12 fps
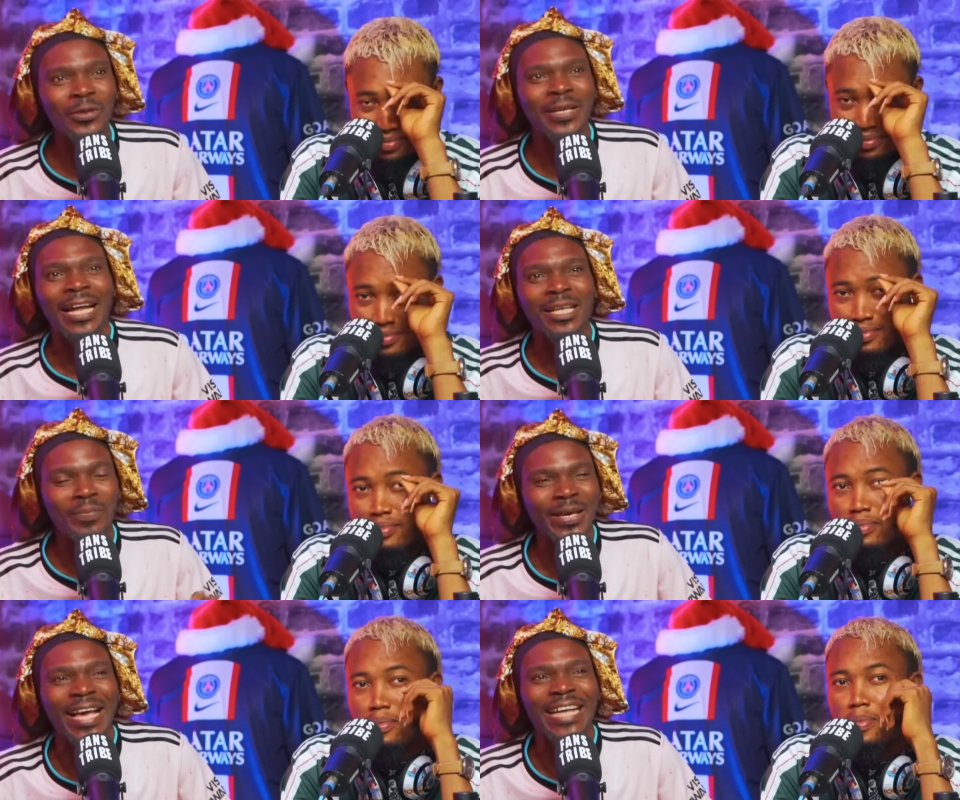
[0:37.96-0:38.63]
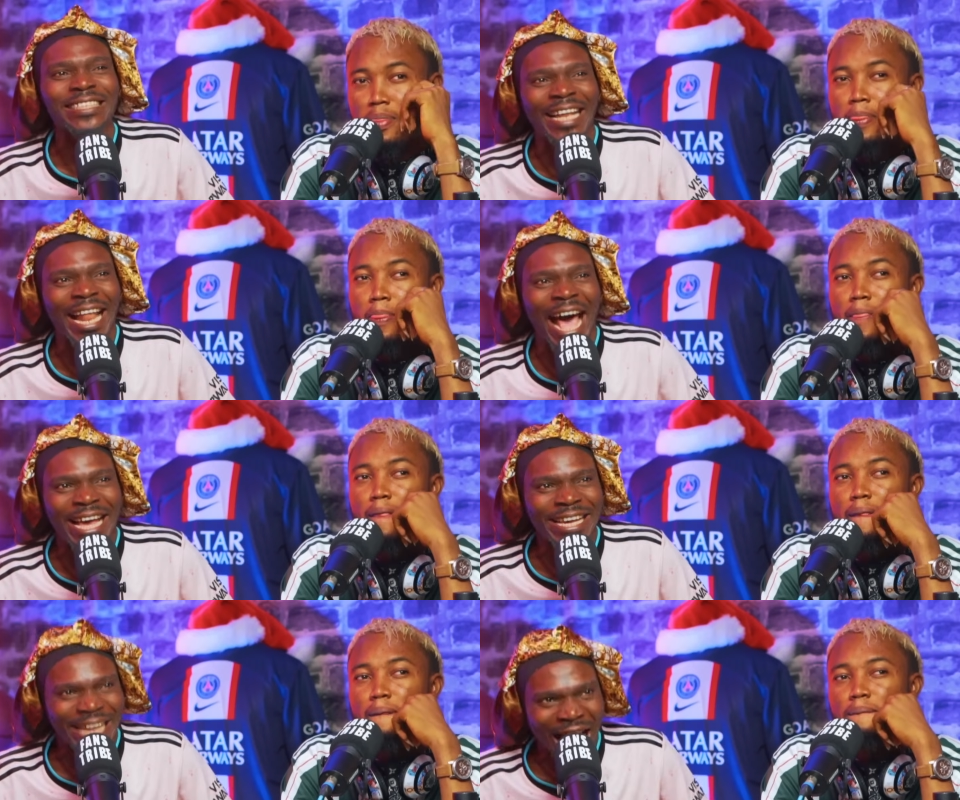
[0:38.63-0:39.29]
Speaker 1: na the biggest
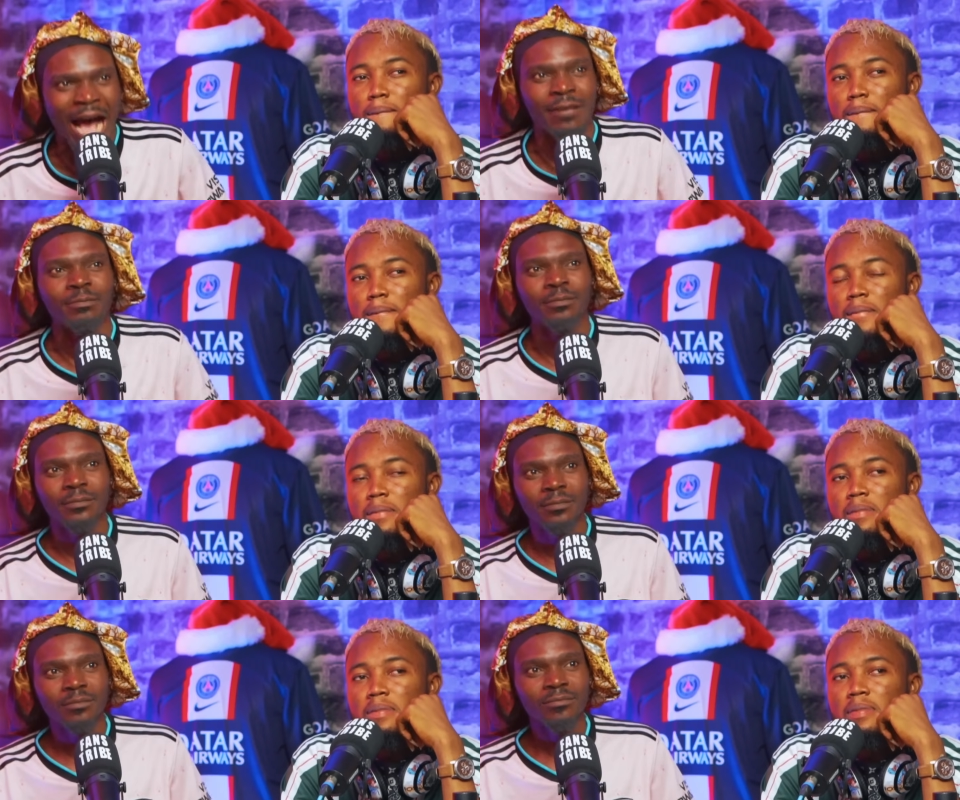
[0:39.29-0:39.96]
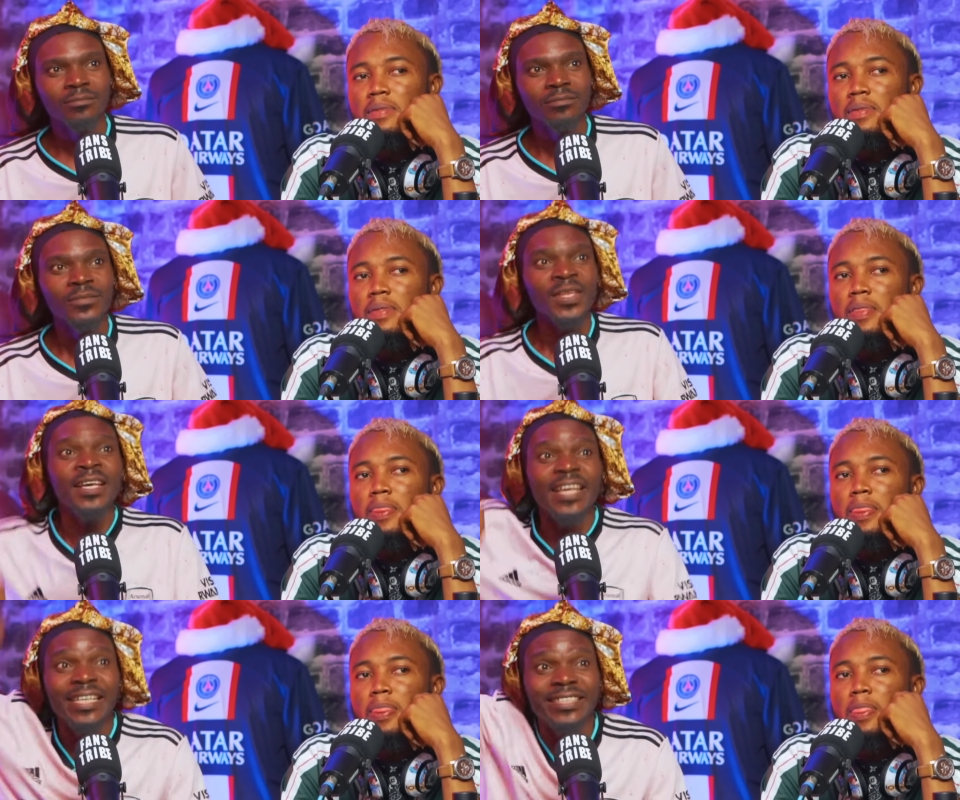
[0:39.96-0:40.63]
liar.
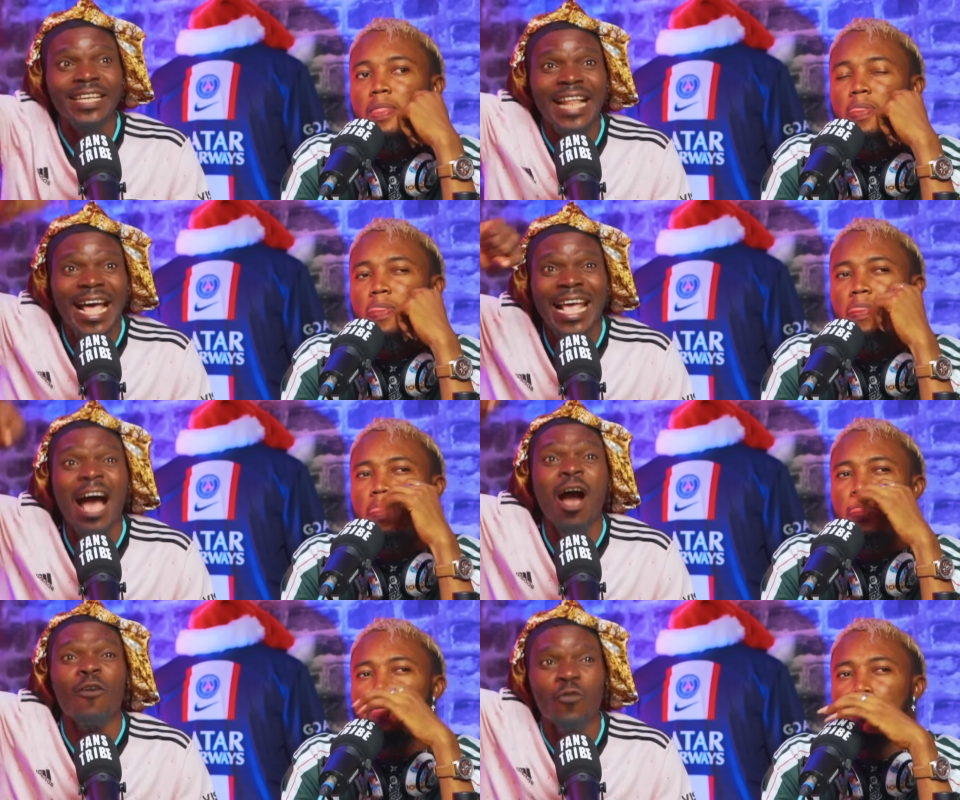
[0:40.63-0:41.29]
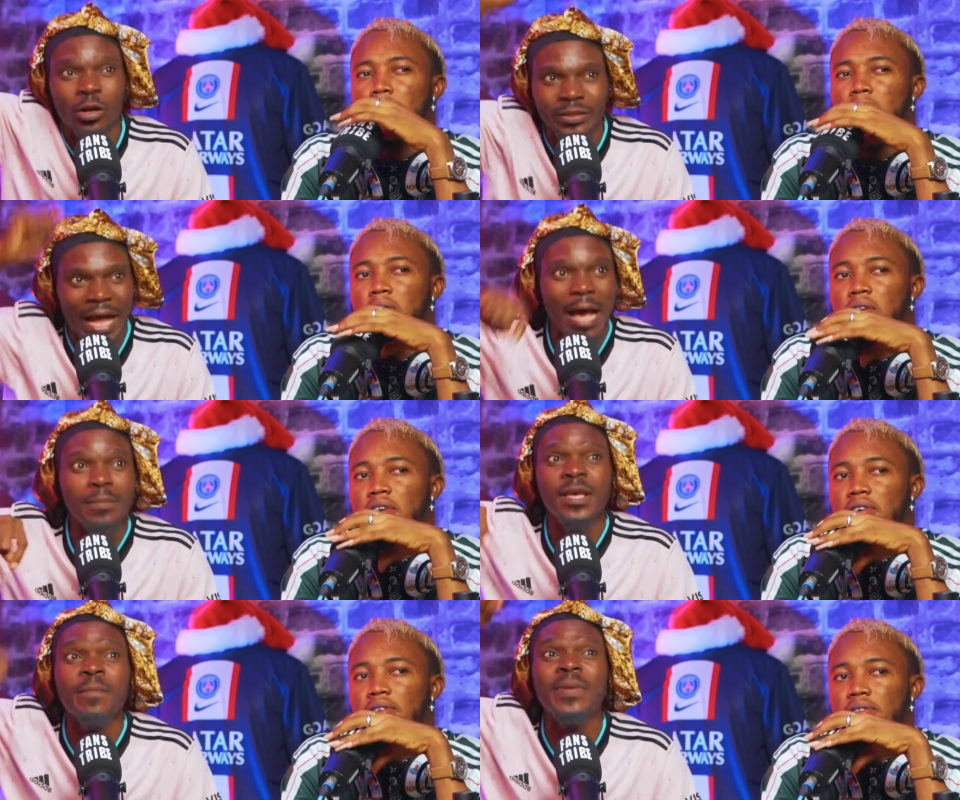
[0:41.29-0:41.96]
He's the liar of all time.
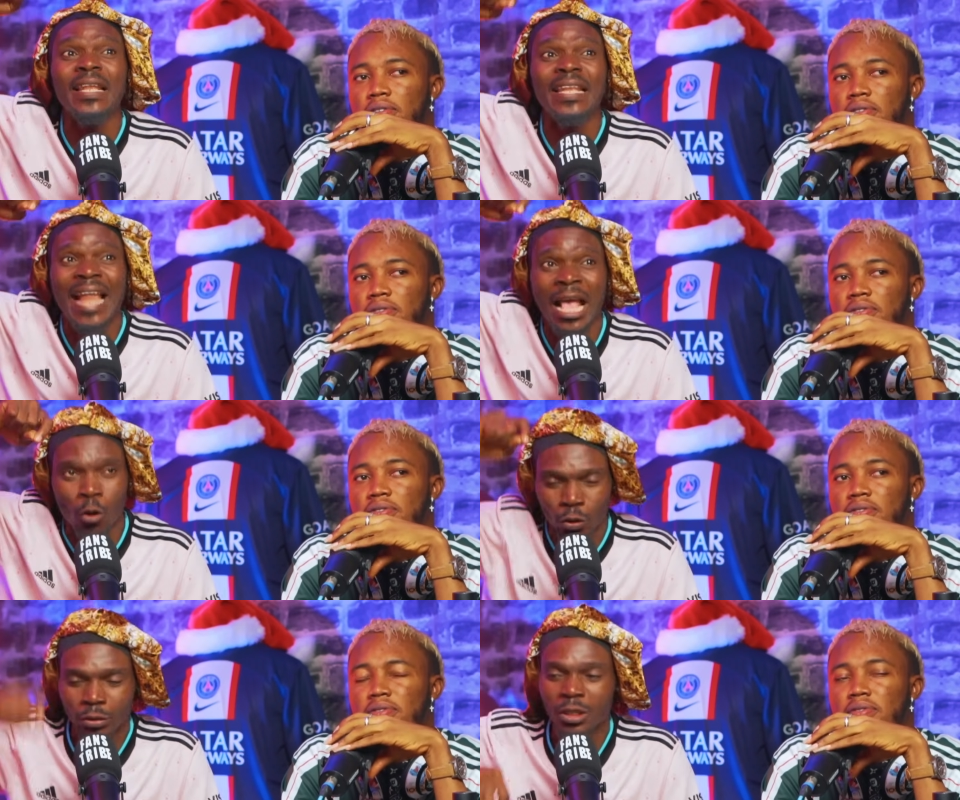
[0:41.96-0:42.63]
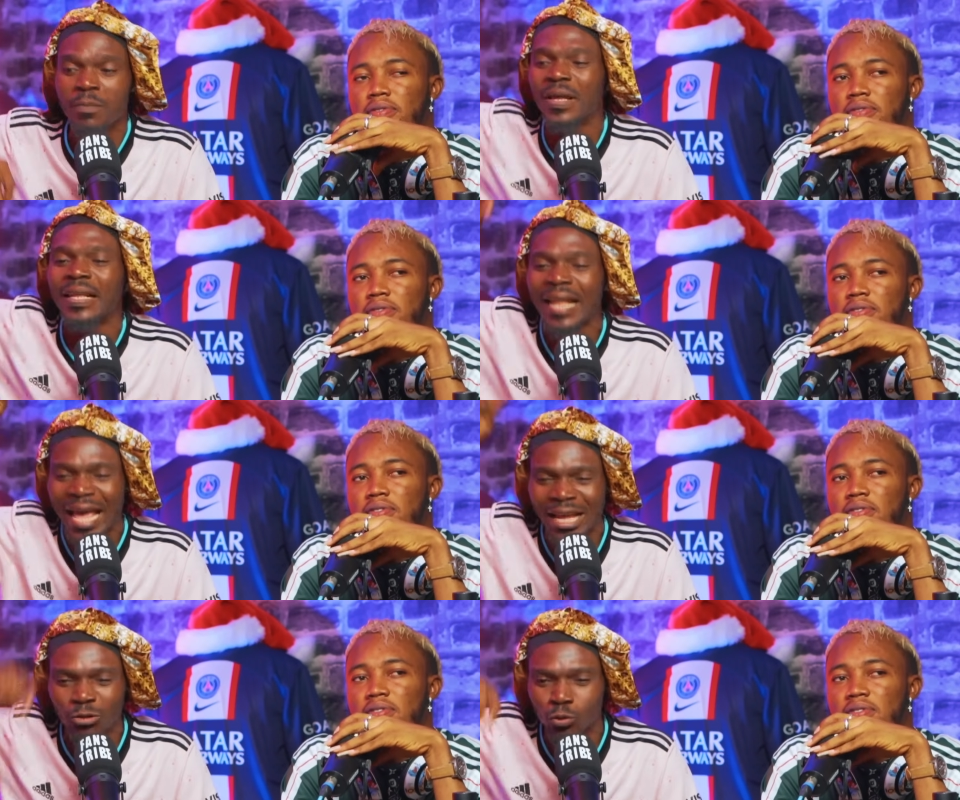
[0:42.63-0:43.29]
Him be lion. Him be
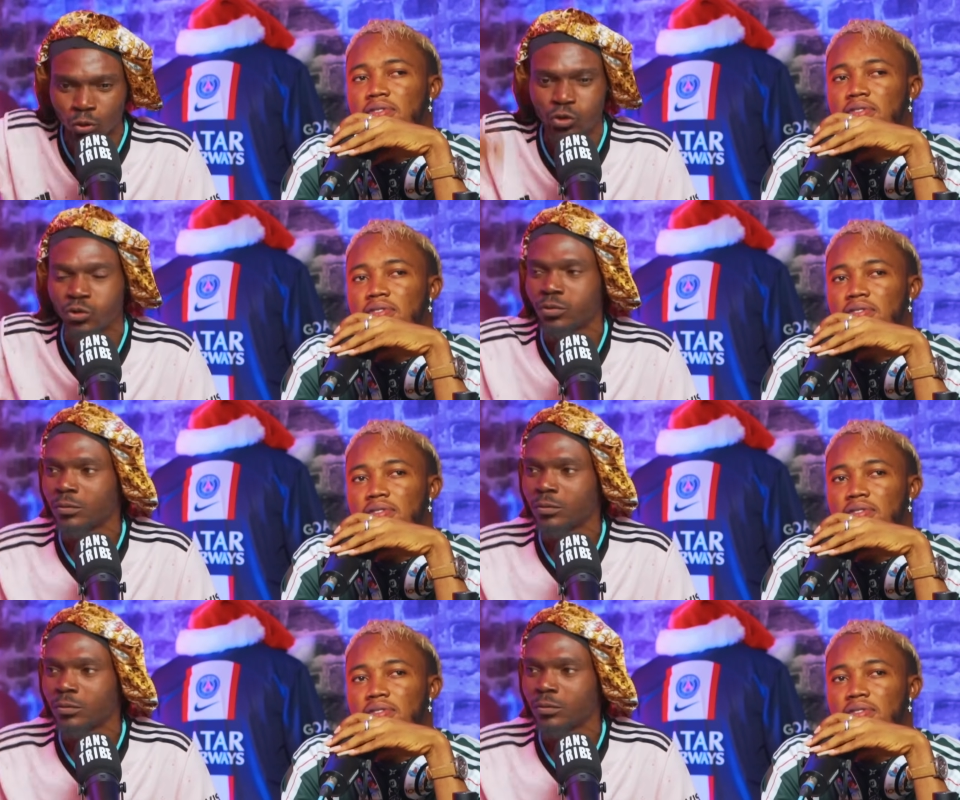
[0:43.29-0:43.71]
lioness.